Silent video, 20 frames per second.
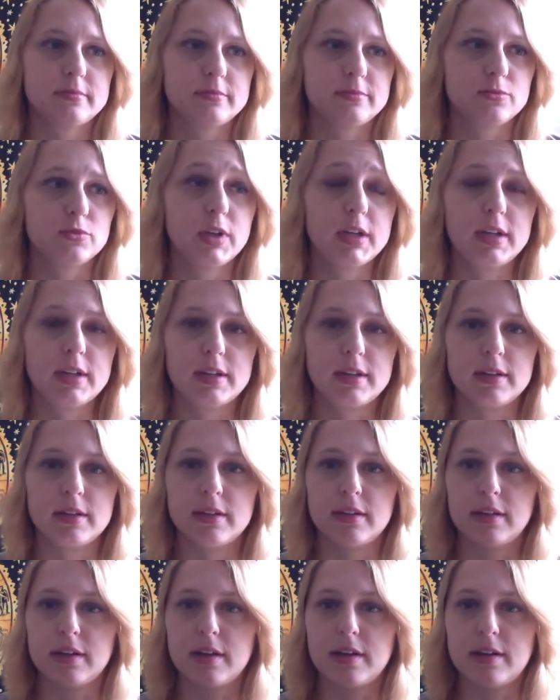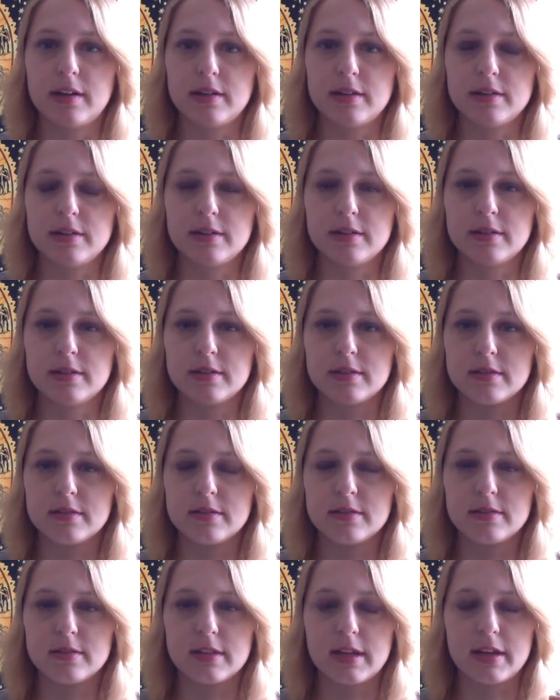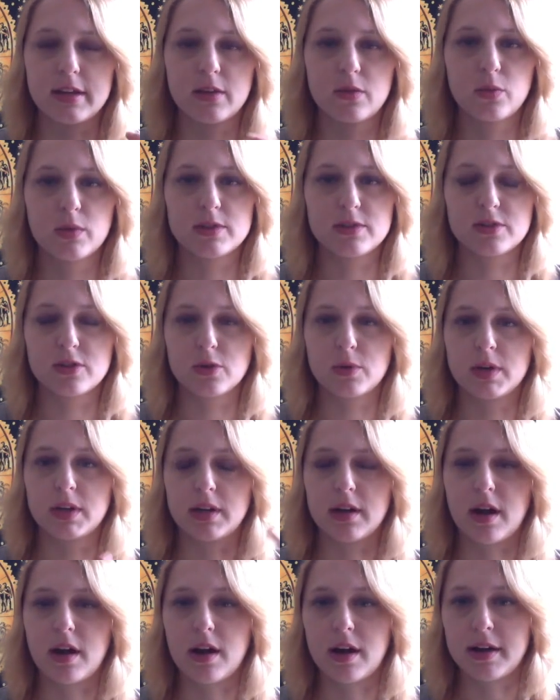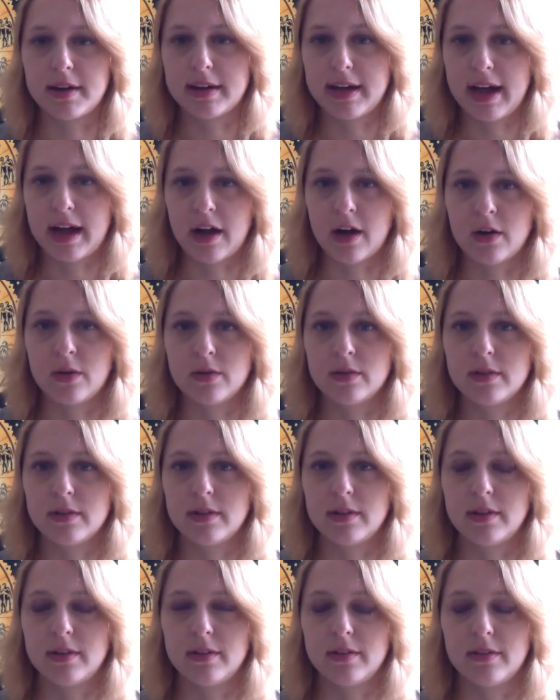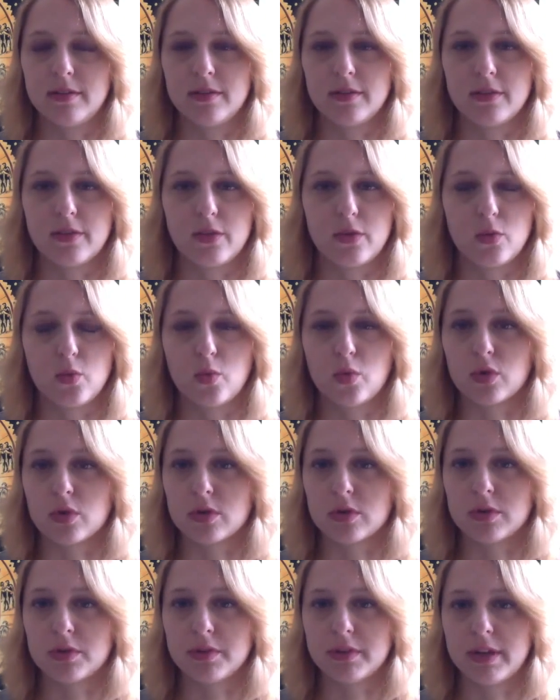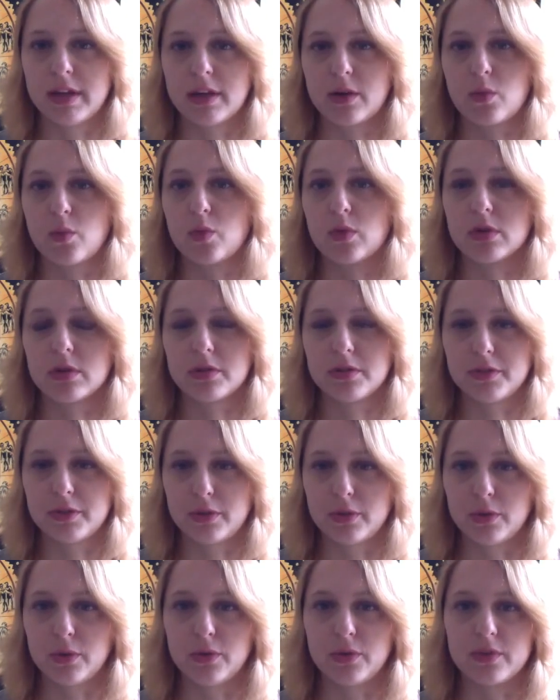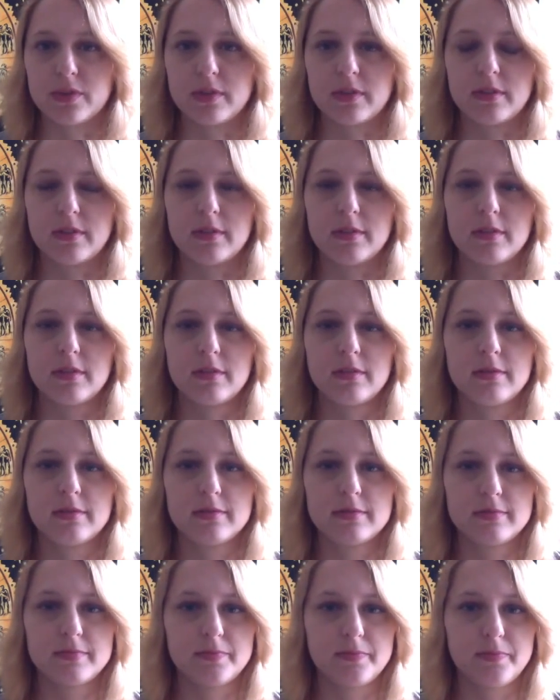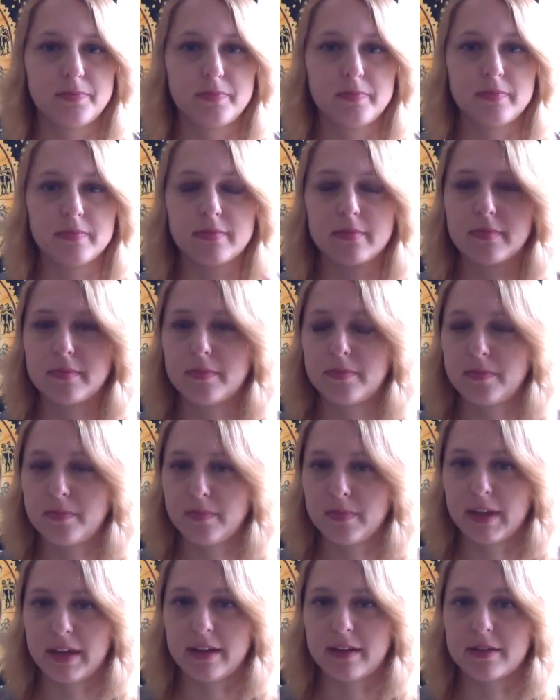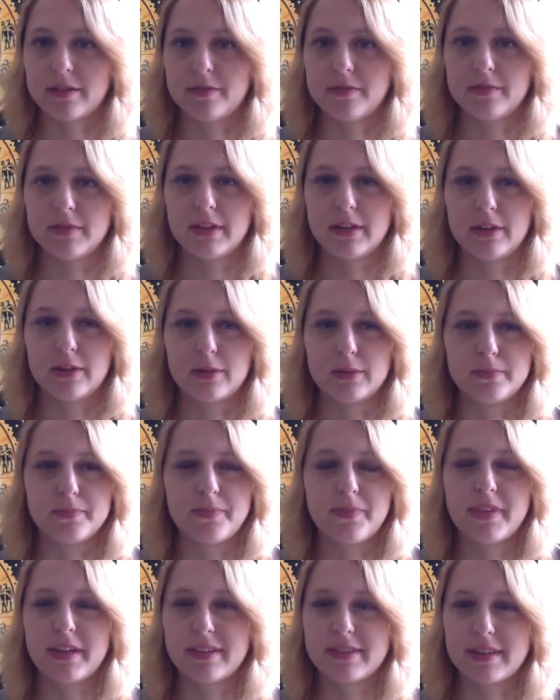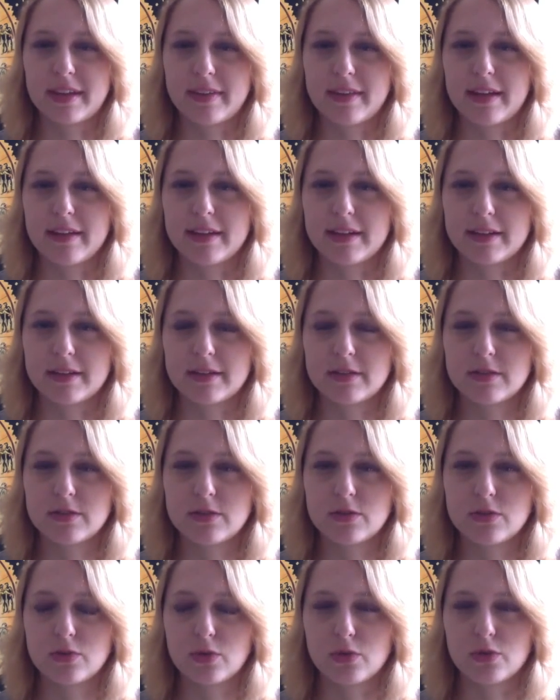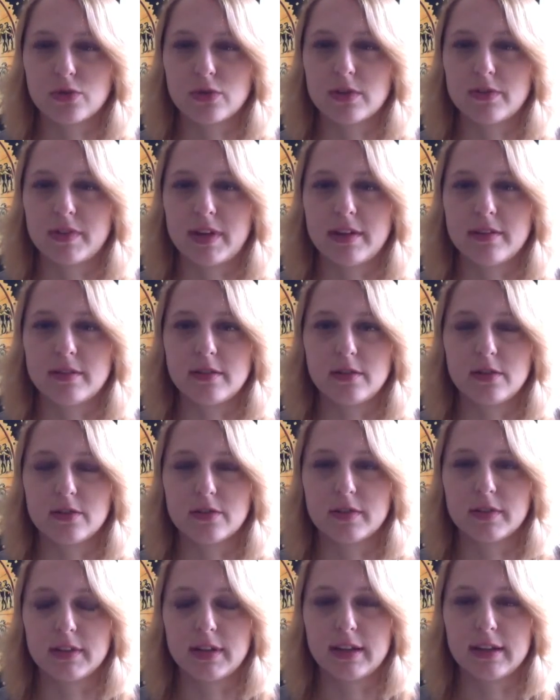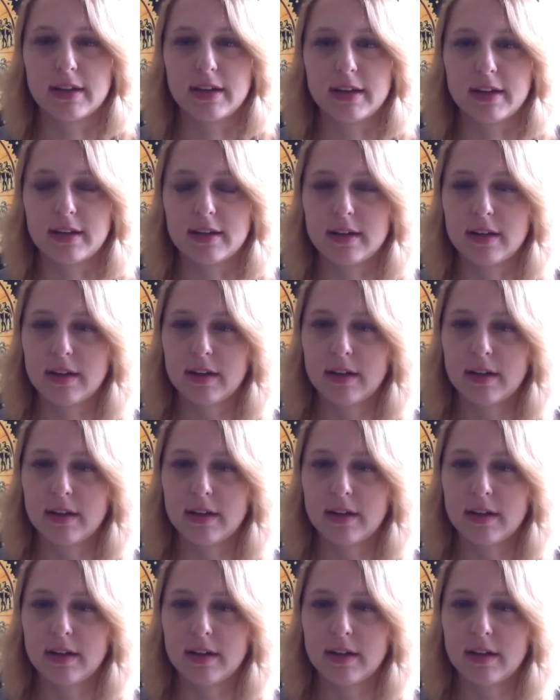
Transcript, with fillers: reading and like what's going on out in the world, like world news and like a, you know things like that, like social events, and you're really like